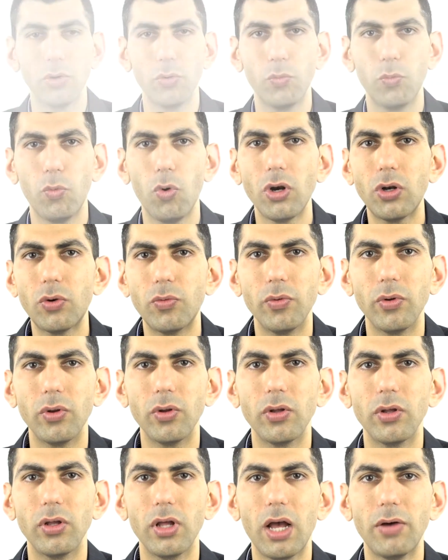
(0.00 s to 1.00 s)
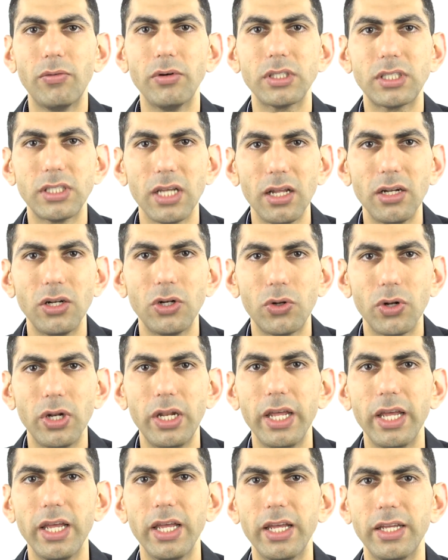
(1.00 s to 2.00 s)
what our son
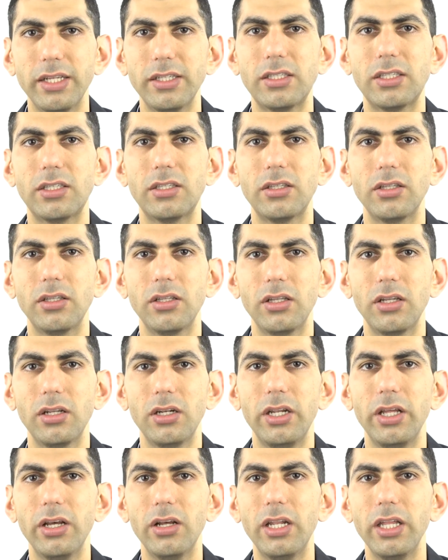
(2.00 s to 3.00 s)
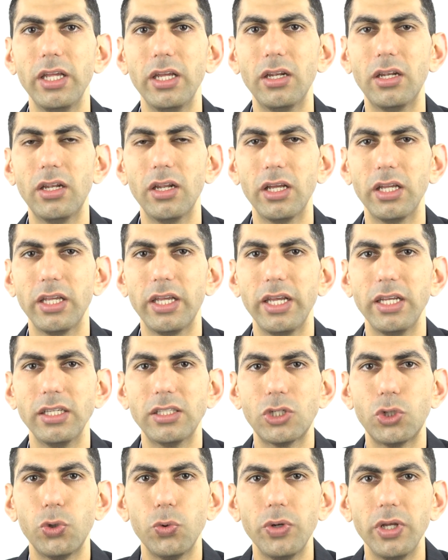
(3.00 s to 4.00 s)
today is nearly,
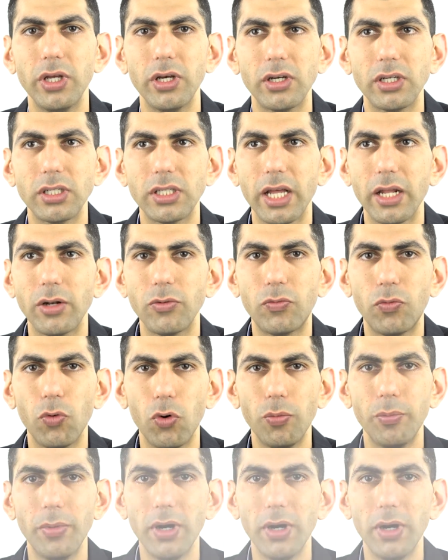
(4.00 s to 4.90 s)
he's 2 years and 4